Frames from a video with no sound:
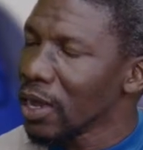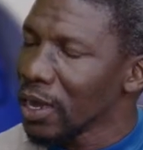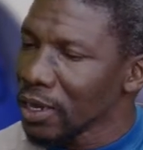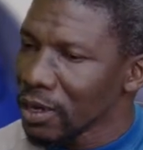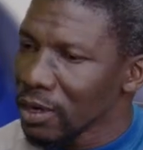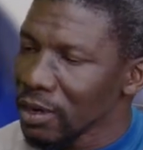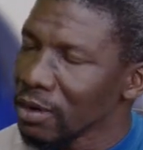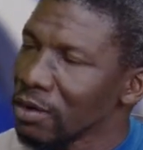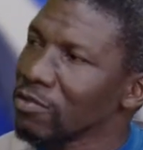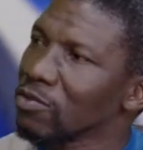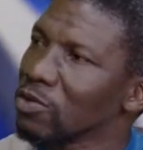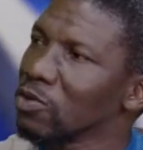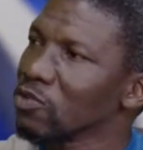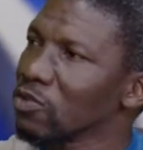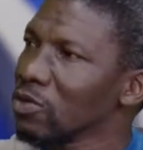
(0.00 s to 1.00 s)
and the list
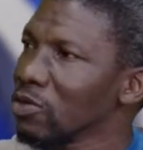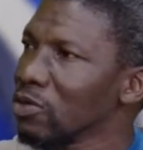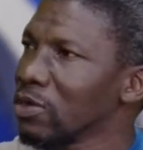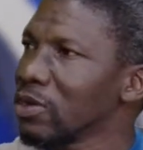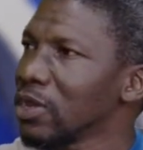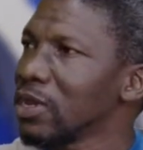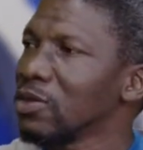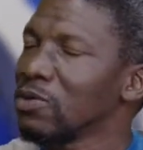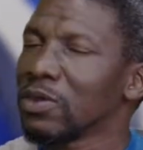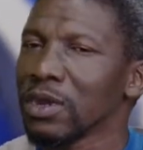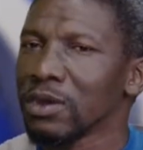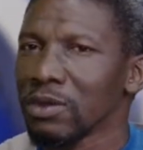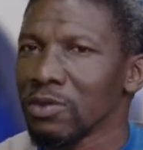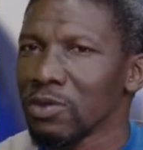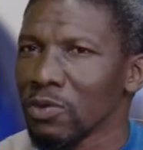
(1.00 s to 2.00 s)
goes on until you
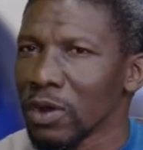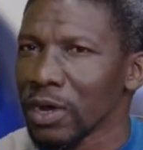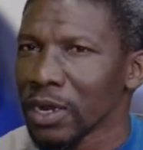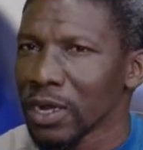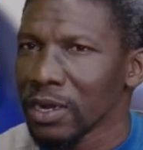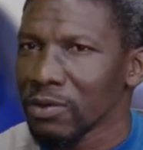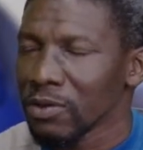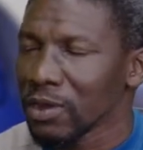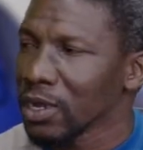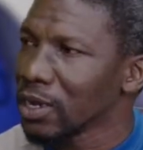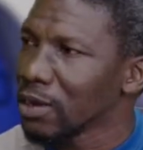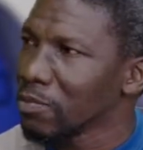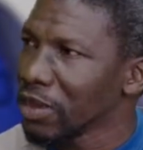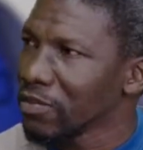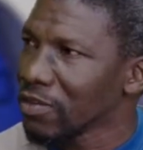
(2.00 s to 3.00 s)
get to the URR, you get
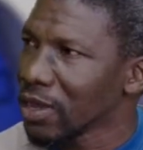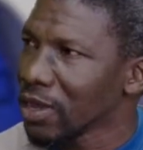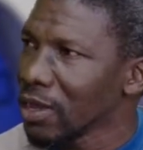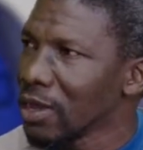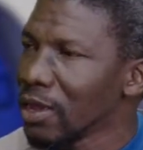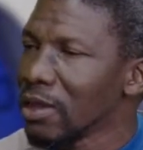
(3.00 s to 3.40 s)
the Basse.